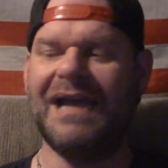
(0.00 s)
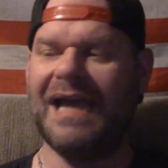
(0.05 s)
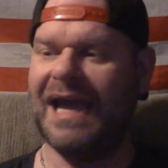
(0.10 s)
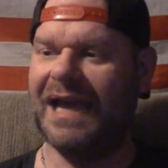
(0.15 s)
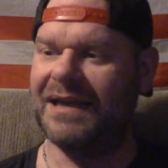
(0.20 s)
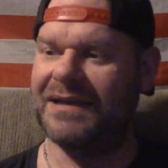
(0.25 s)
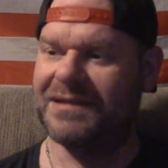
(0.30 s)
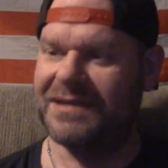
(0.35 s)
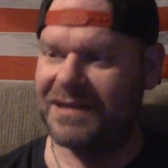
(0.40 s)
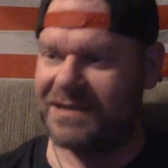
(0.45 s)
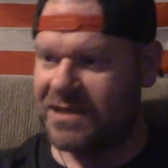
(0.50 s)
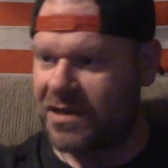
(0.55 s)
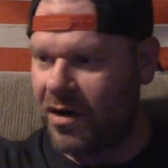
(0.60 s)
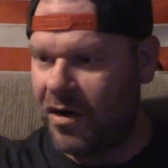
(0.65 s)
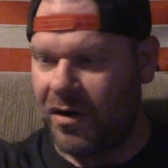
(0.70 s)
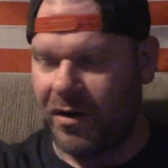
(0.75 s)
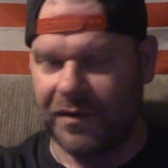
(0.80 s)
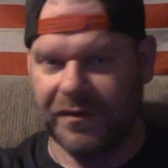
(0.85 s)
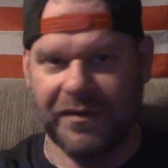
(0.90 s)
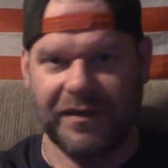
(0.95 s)
and
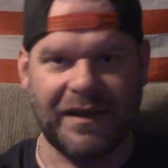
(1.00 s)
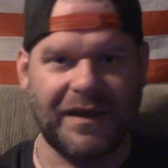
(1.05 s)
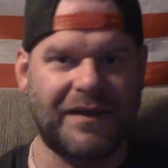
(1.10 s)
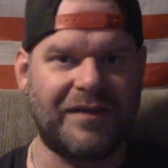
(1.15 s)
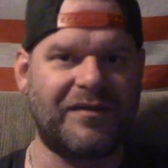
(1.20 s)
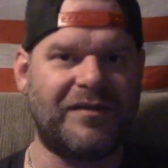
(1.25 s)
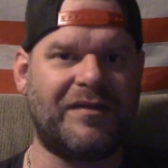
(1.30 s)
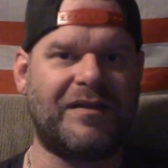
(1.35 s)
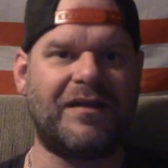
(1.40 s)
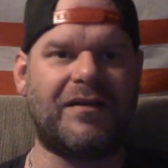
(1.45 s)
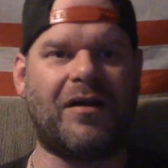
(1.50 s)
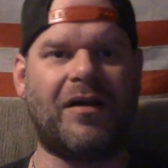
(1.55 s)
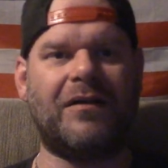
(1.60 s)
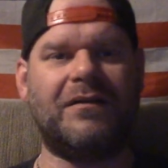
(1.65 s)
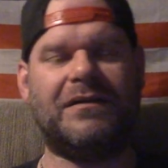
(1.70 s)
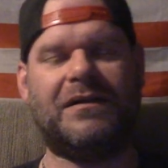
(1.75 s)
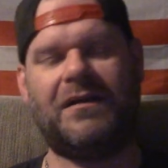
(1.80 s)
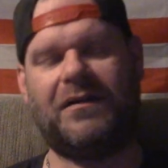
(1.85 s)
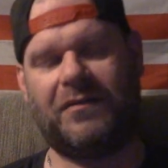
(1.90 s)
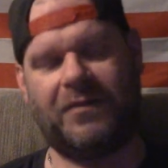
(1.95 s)
discard things that
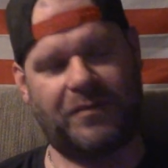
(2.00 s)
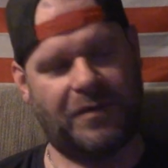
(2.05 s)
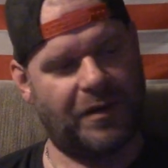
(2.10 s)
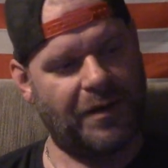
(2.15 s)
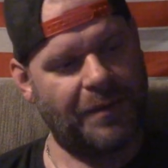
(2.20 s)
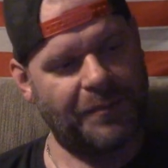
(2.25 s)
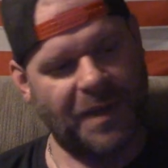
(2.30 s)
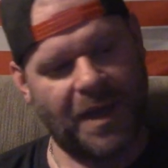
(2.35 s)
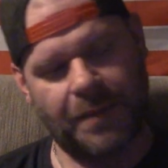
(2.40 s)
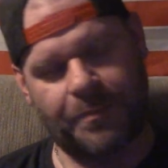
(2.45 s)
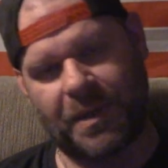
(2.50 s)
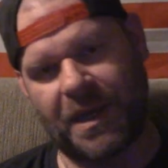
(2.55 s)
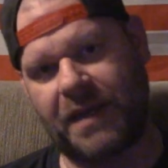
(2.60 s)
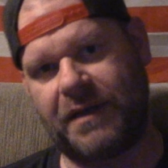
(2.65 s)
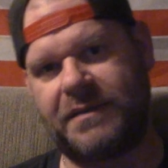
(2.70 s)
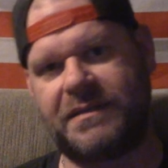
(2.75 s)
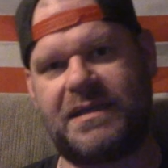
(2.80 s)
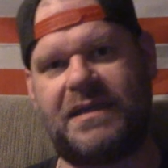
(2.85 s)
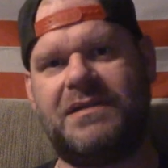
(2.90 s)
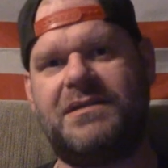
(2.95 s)
aren't, I'm not
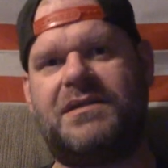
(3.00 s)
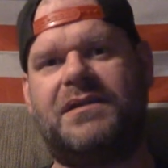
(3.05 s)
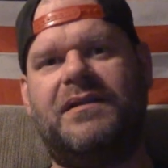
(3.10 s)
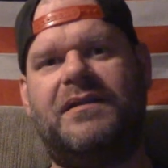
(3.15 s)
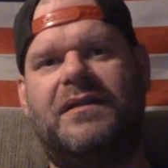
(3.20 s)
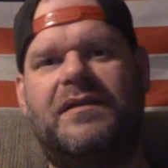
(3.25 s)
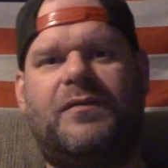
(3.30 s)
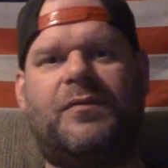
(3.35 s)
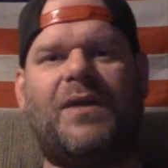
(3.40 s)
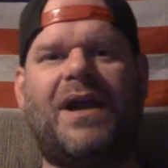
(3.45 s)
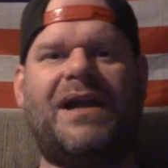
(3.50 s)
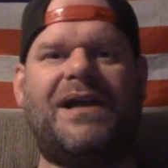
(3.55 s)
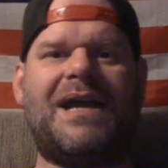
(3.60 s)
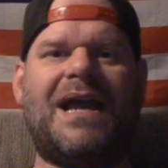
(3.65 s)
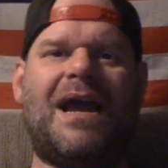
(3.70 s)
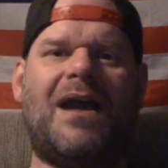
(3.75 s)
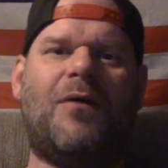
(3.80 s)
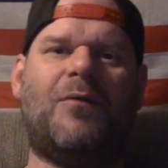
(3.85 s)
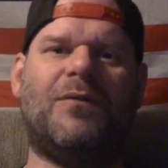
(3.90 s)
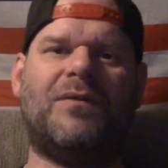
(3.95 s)
paying attention to this right now.